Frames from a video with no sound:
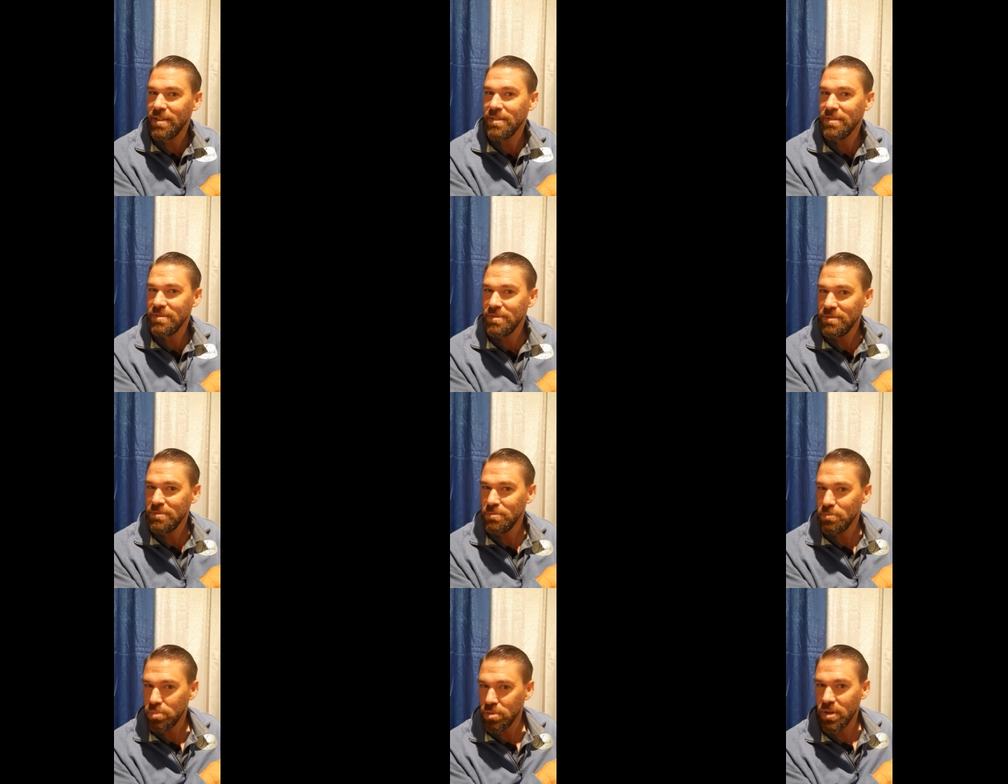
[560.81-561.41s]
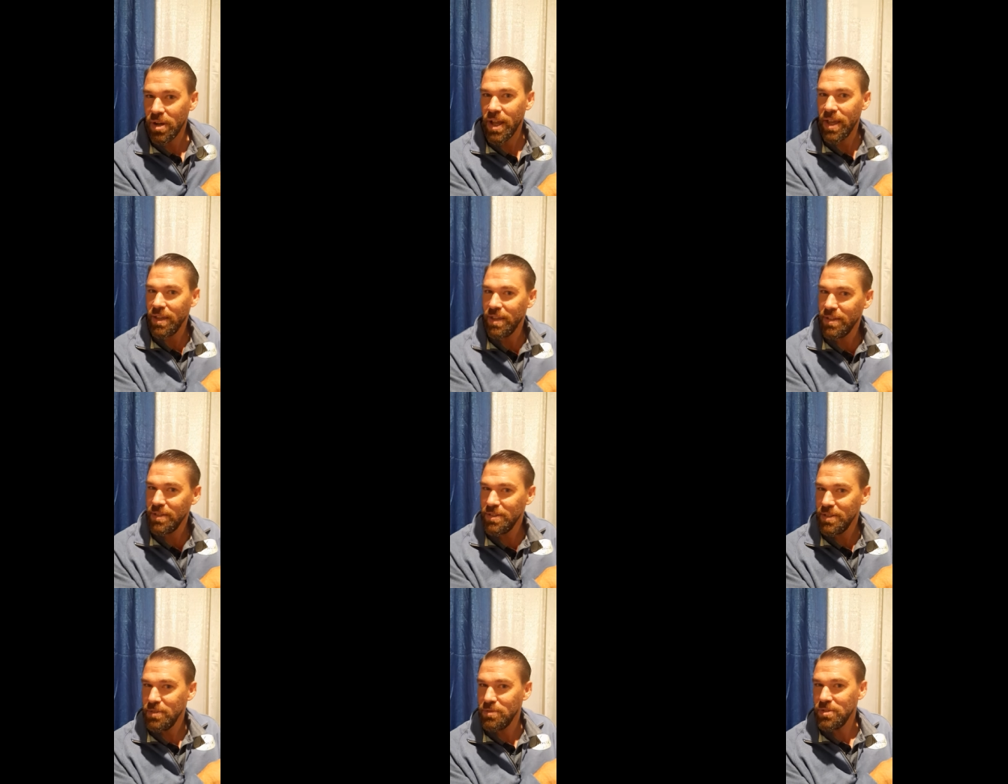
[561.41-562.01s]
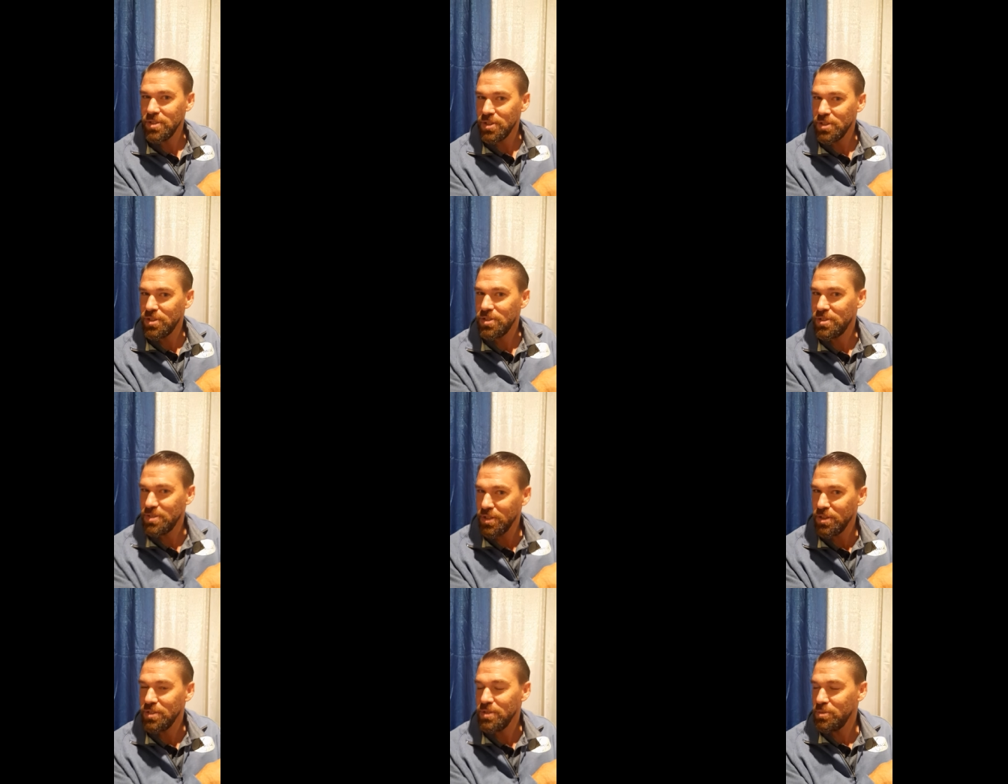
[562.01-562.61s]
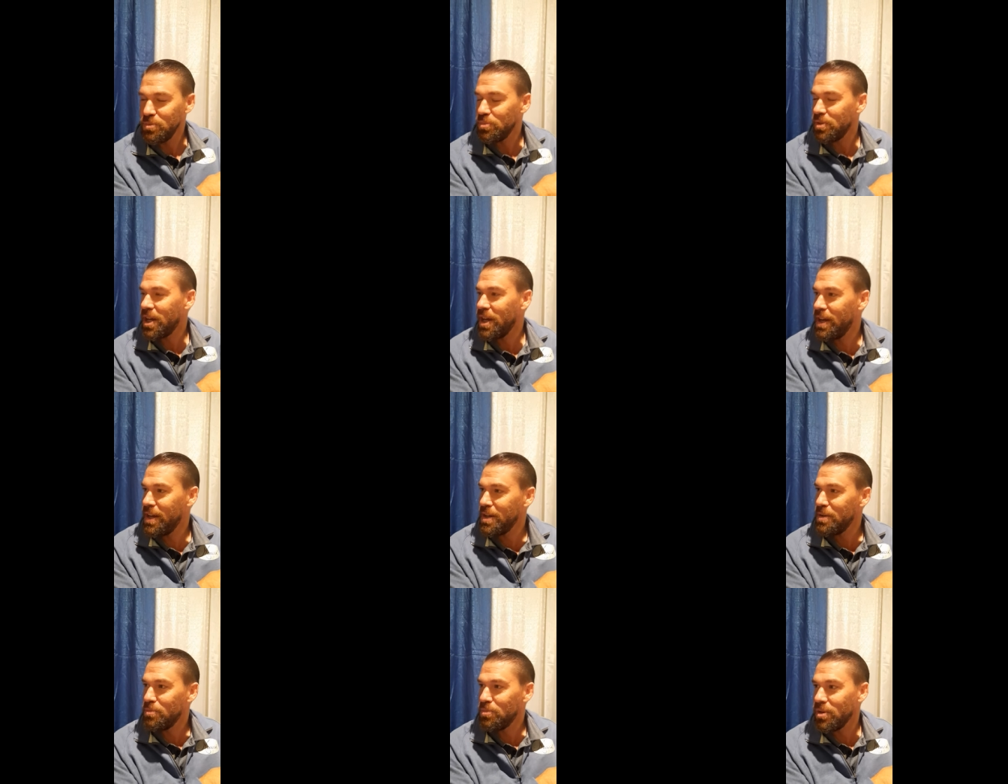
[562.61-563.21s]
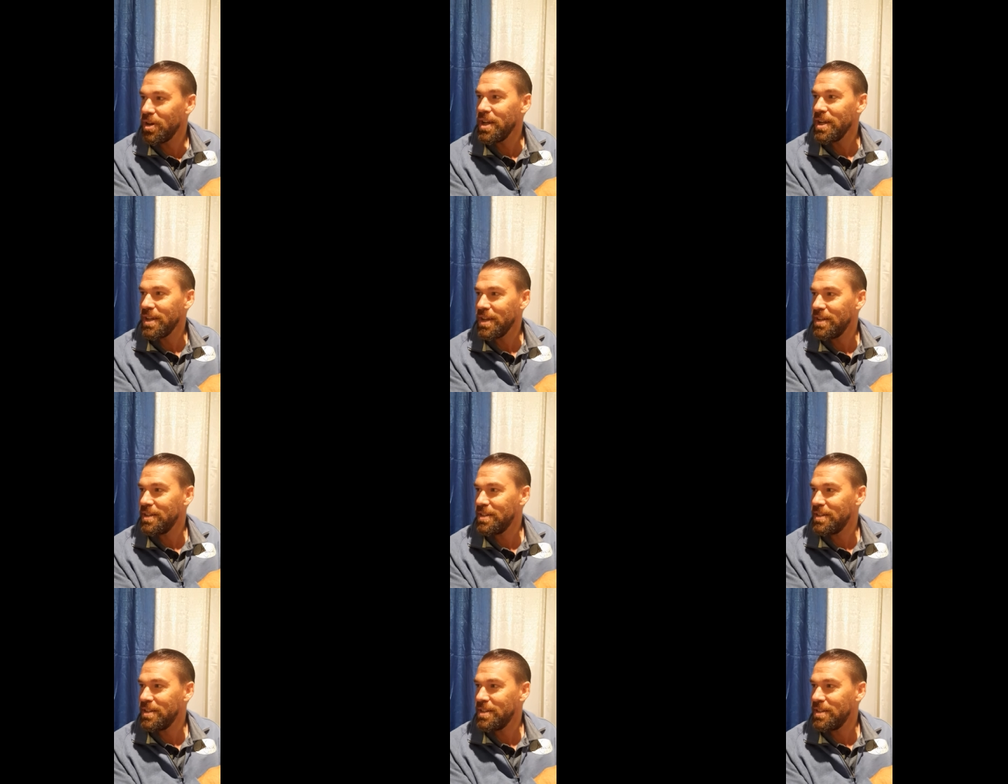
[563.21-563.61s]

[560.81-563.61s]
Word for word: Yeah. Break. It was a certain kind of break I